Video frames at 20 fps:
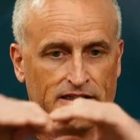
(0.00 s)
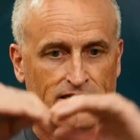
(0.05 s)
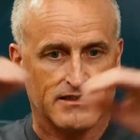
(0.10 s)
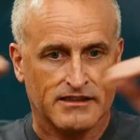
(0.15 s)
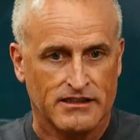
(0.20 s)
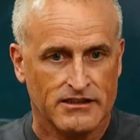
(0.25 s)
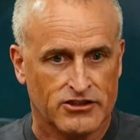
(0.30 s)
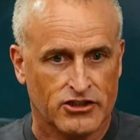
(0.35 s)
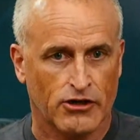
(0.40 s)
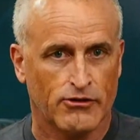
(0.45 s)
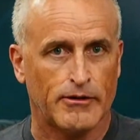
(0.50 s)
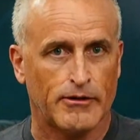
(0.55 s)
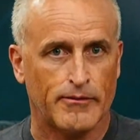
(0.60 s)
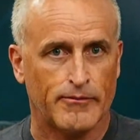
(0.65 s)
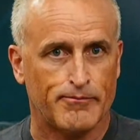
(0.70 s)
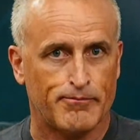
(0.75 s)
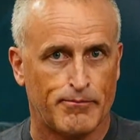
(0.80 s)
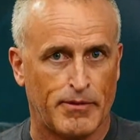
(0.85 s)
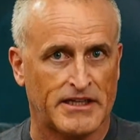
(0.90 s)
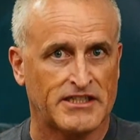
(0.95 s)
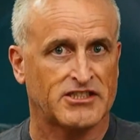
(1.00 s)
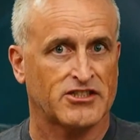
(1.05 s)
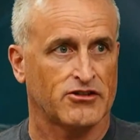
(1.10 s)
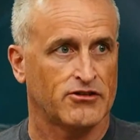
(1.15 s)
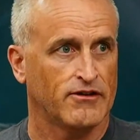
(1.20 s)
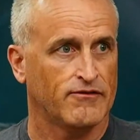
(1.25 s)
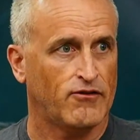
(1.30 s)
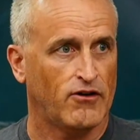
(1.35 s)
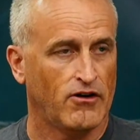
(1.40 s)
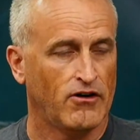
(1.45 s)
show a picture
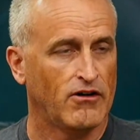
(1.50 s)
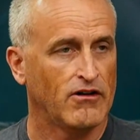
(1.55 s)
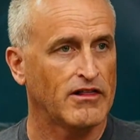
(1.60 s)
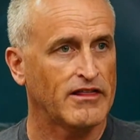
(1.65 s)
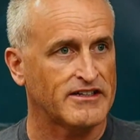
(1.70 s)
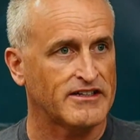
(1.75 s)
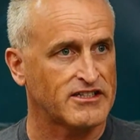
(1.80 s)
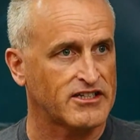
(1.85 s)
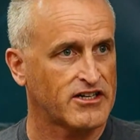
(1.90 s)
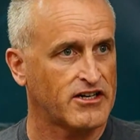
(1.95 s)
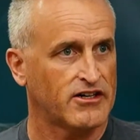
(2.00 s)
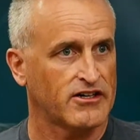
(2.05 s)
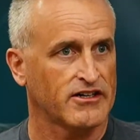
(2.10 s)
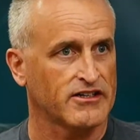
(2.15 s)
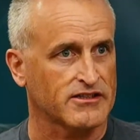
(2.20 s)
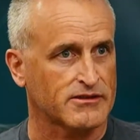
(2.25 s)
of all the Jakarta